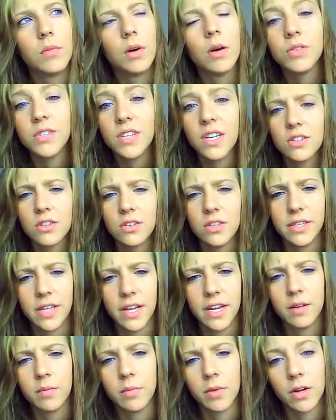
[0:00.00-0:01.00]
I was actually
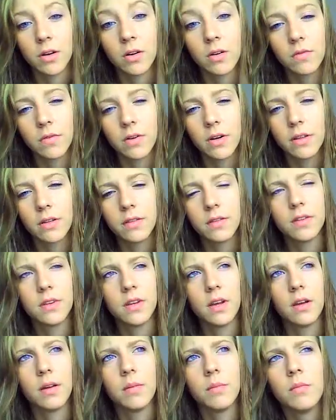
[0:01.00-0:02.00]
dating my girlfriend at the
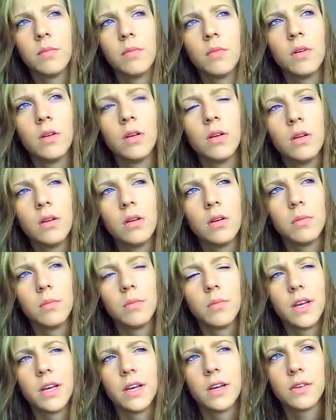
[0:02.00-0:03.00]
time,
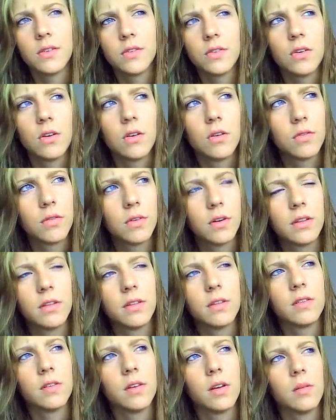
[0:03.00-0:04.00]
my ex-girlfriend at
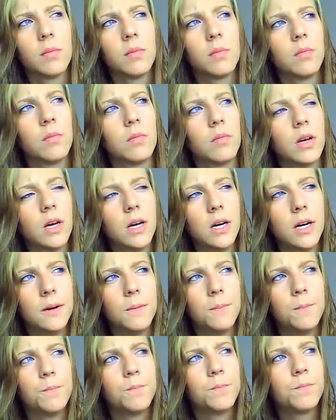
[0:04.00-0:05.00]
the
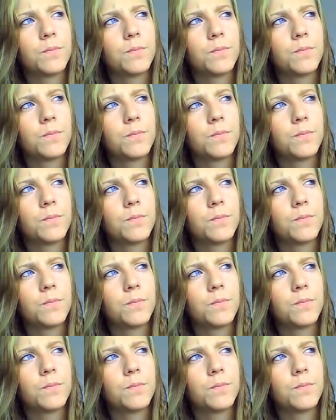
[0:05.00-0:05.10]
time.